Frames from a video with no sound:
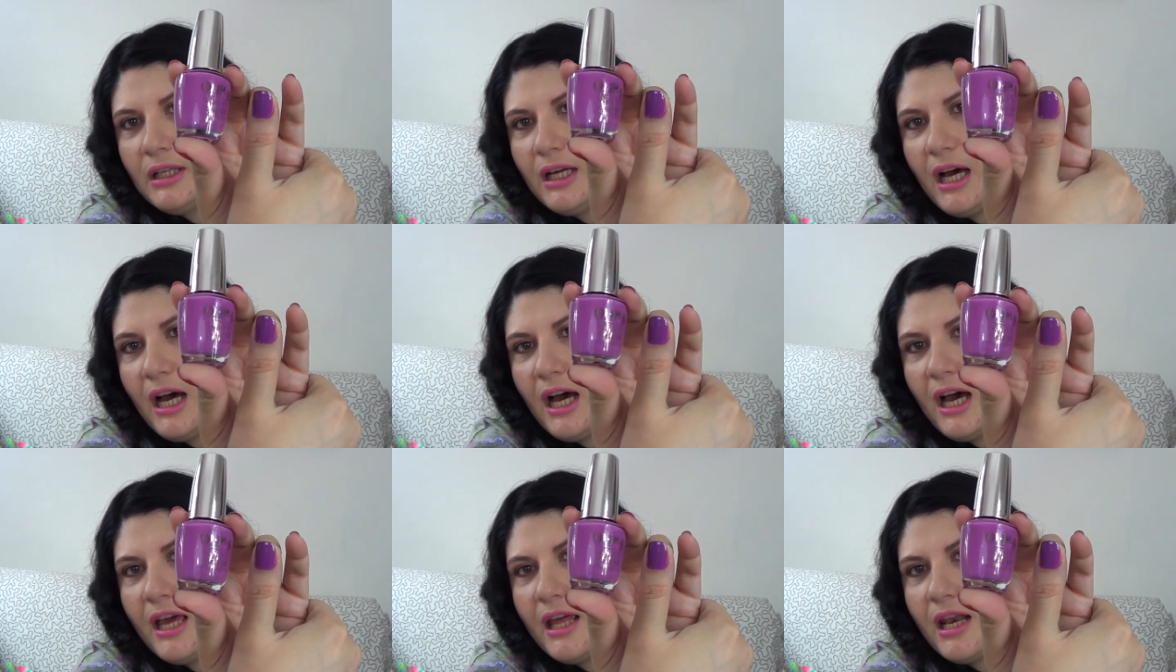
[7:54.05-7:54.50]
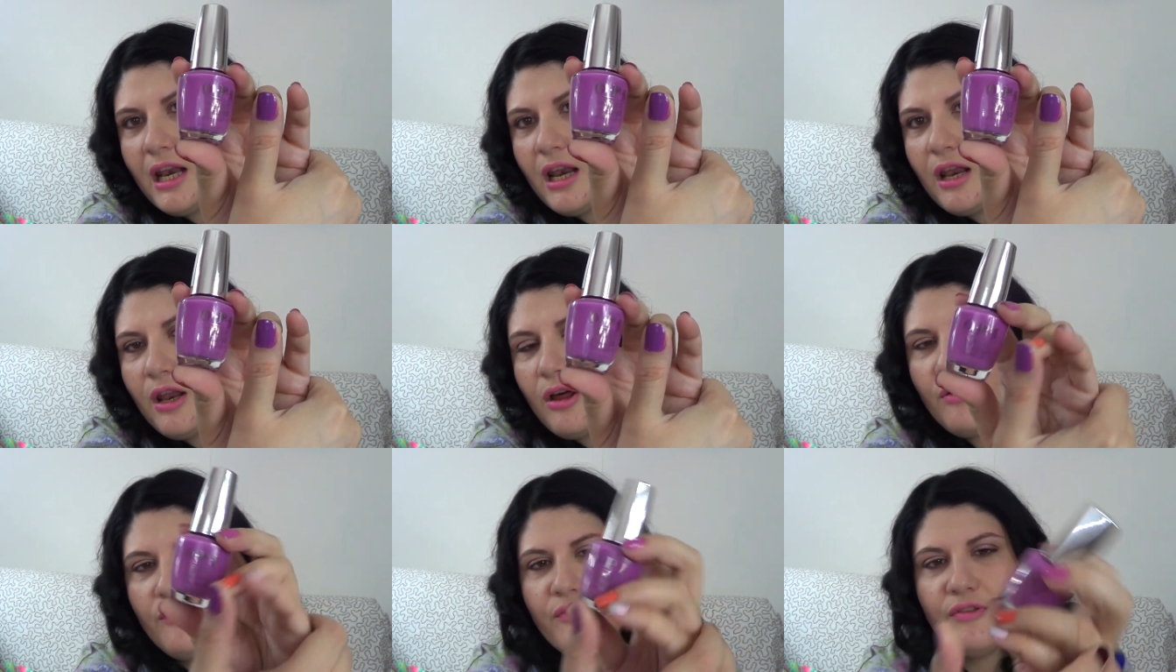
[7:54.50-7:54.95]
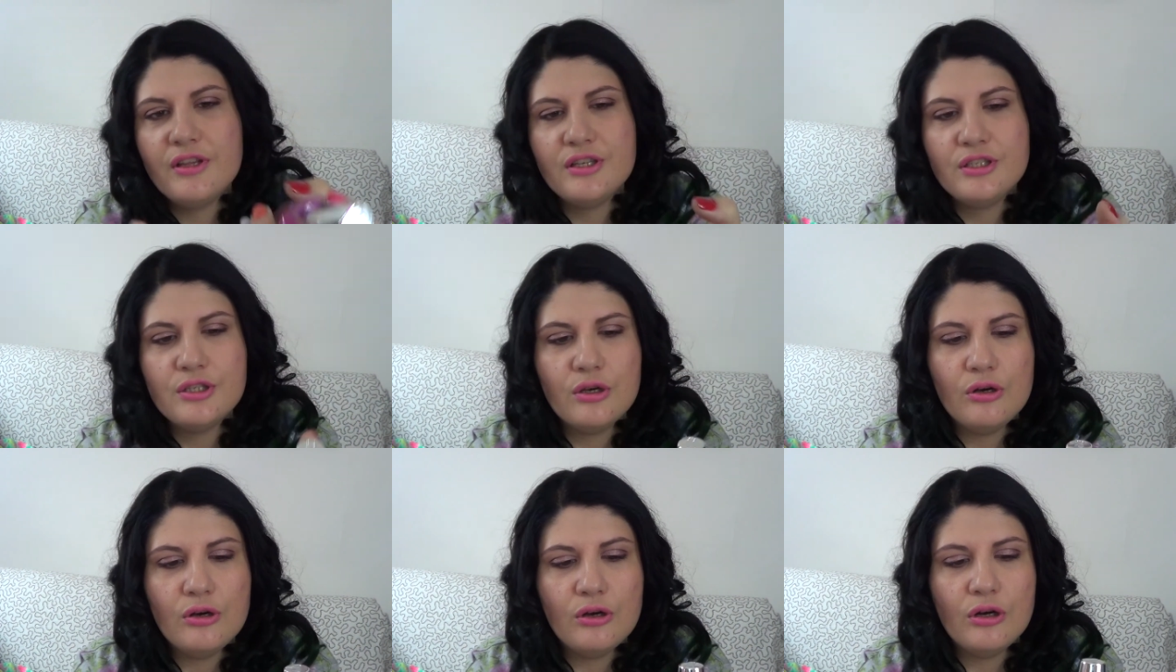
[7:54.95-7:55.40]
I love
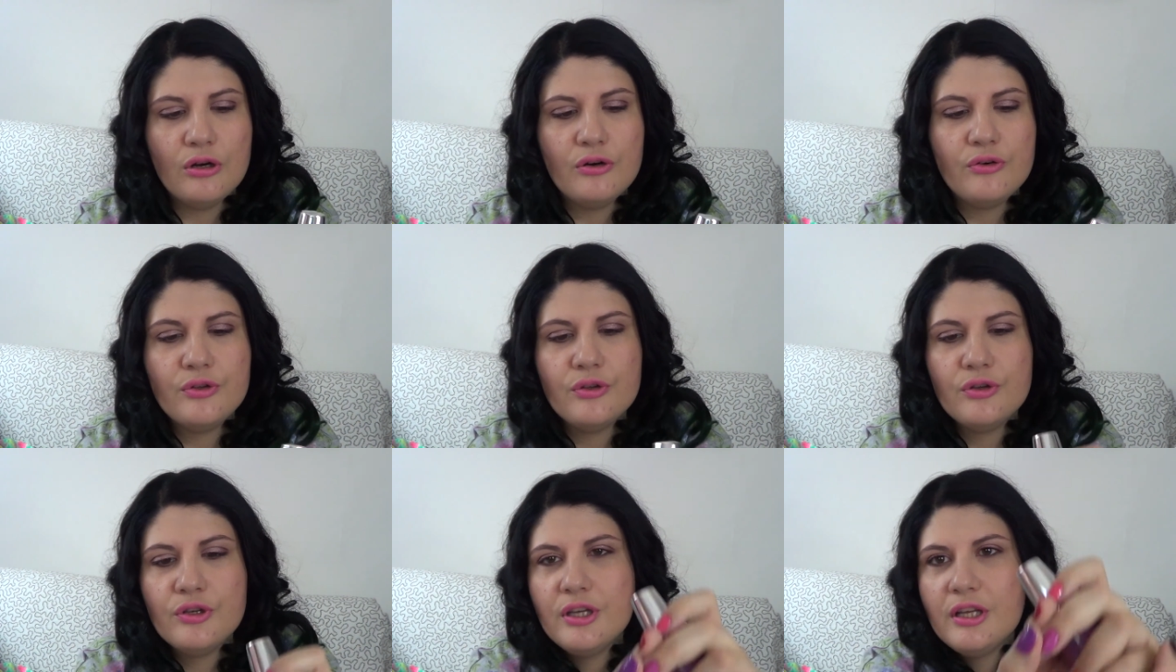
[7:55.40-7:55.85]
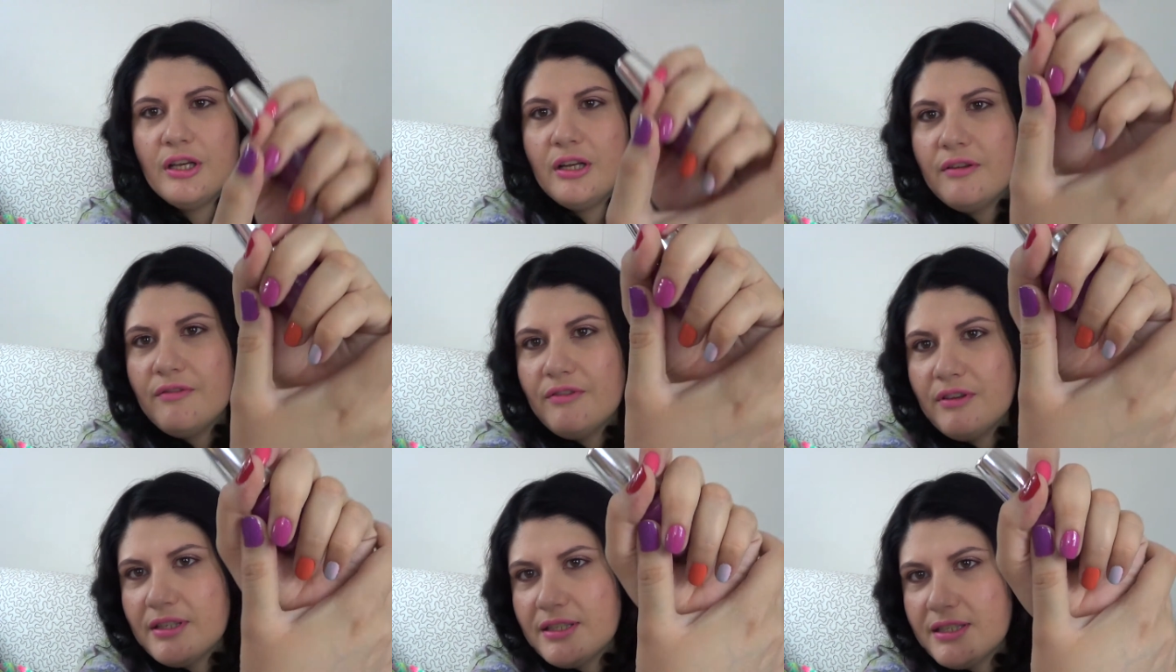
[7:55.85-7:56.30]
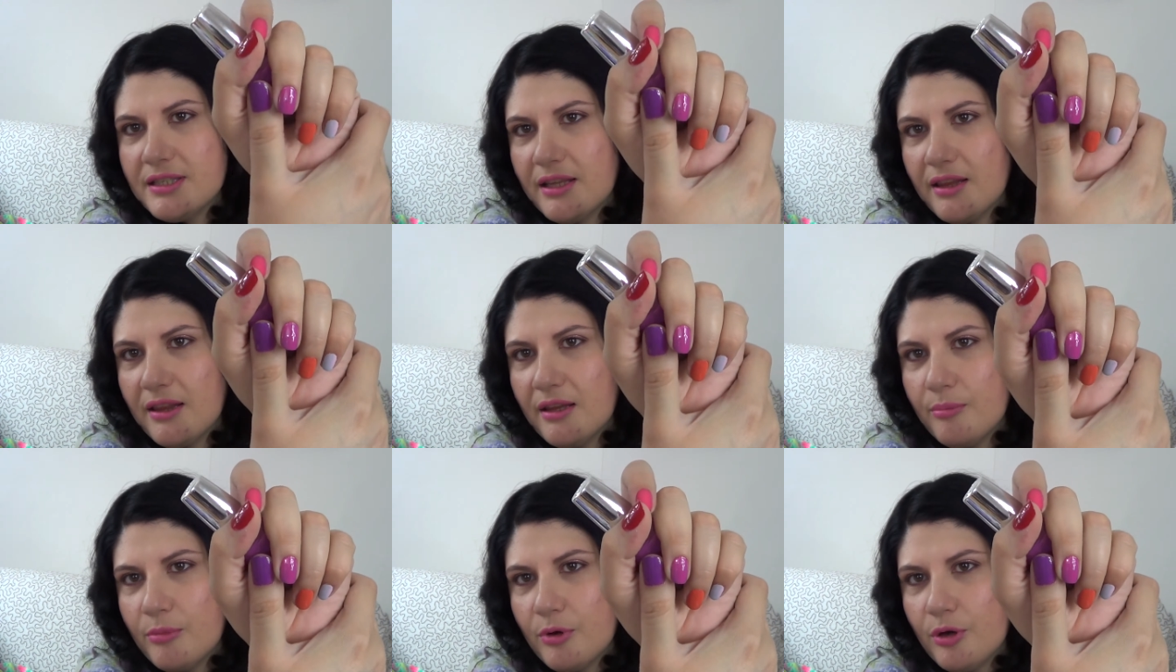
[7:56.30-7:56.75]
this color. You can even see
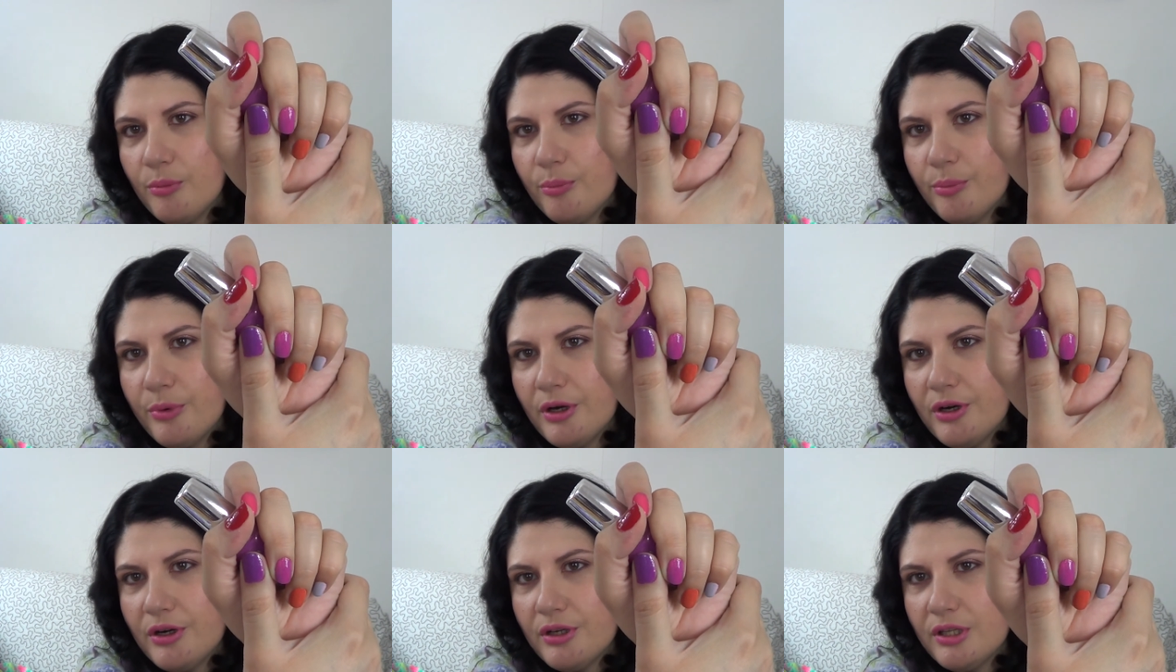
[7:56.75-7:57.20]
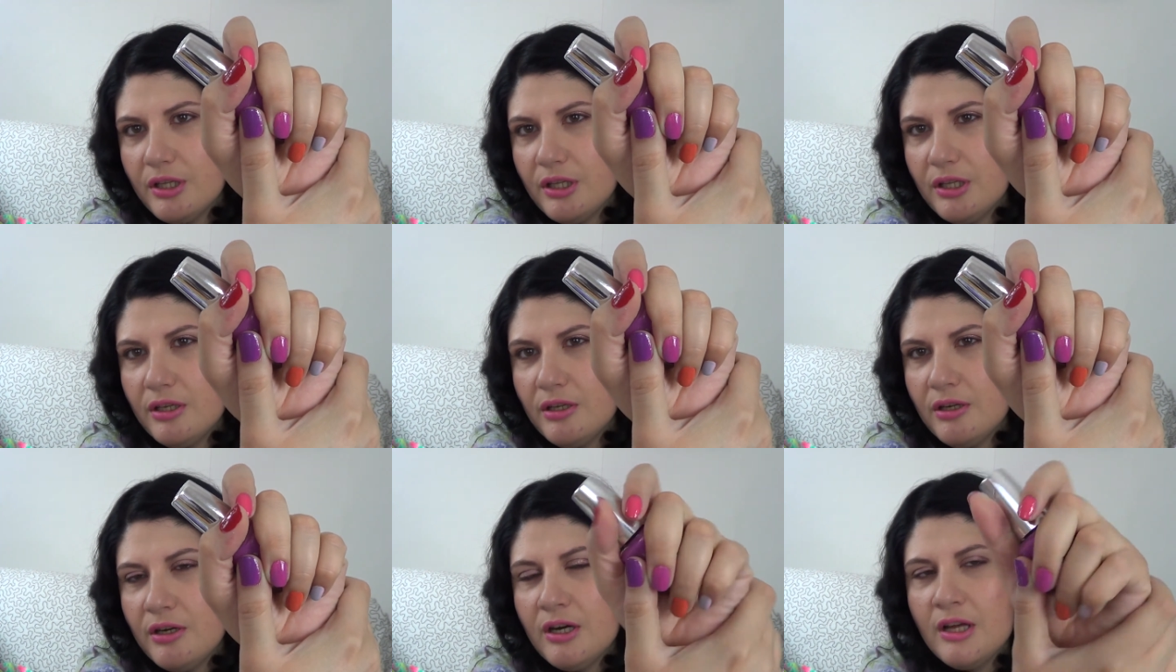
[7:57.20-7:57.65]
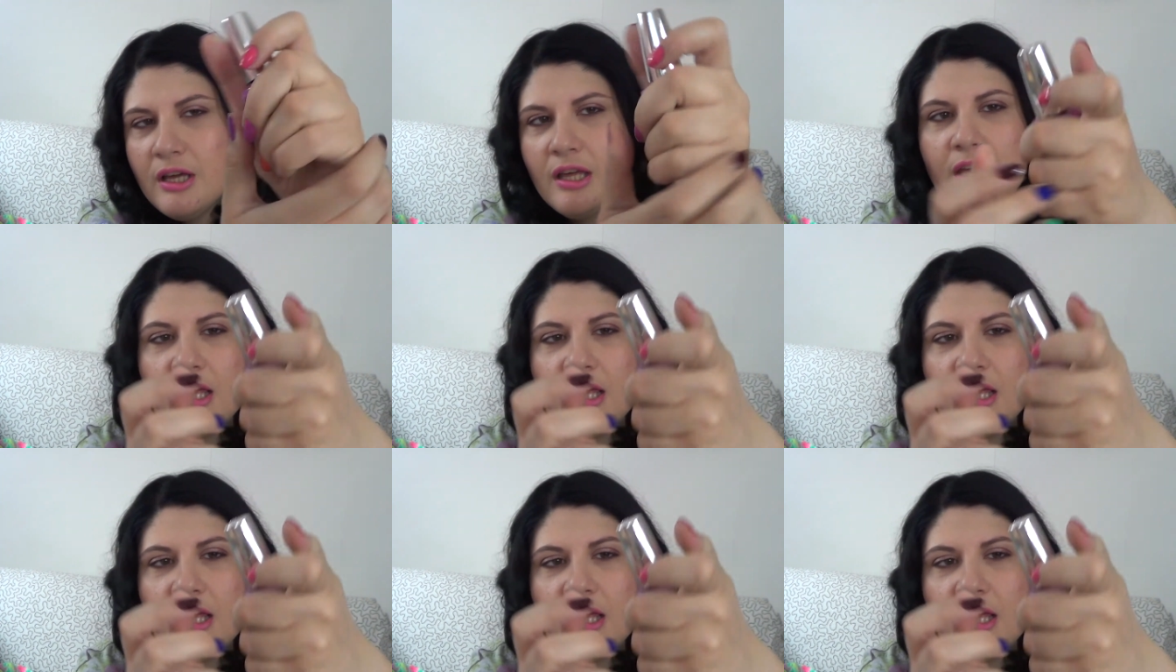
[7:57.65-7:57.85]
them compared here.